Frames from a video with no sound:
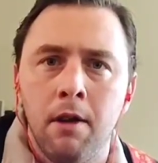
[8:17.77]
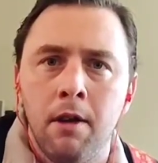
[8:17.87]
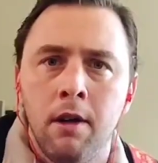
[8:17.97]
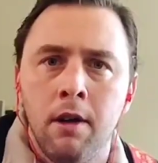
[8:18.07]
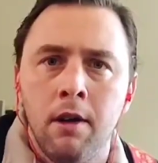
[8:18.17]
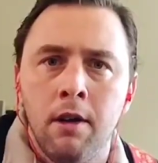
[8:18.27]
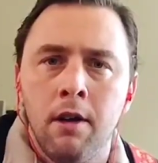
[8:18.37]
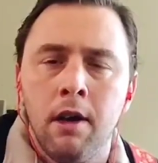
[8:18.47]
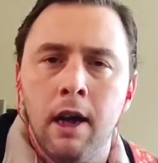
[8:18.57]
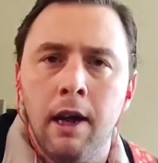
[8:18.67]

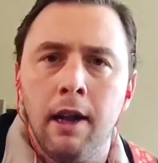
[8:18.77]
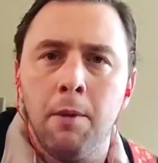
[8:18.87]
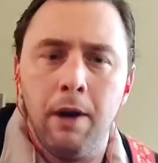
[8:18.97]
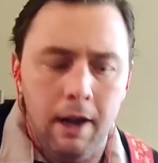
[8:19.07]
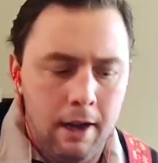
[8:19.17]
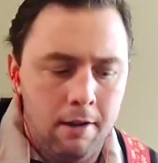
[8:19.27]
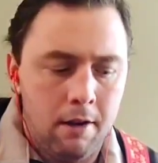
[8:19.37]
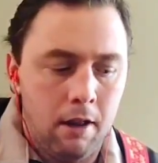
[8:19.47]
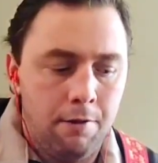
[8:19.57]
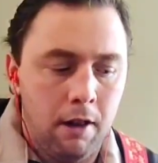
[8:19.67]
And then when he gets
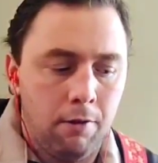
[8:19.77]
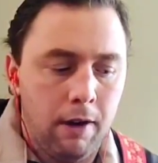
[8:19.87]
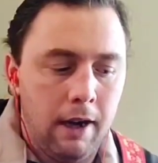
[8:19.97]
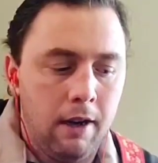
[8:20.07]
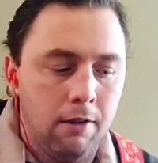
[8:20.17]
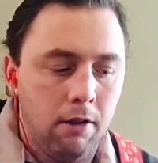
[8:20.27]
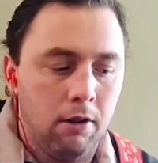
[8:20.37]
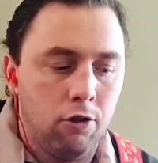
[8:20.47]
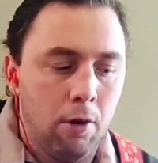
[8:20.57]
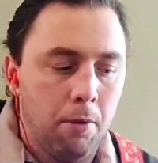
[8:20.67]
to the 5th fret, he does a
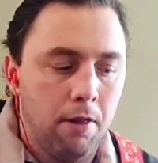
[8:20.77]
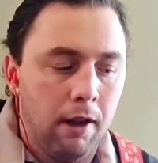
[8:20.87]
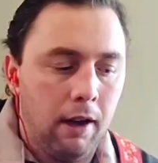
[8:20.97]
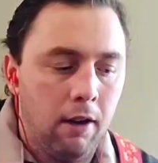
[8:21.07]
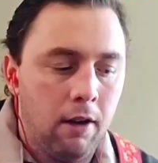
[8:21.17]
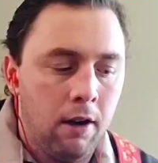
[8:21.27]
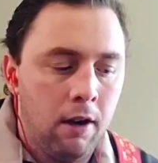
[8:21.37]
little triple thing there.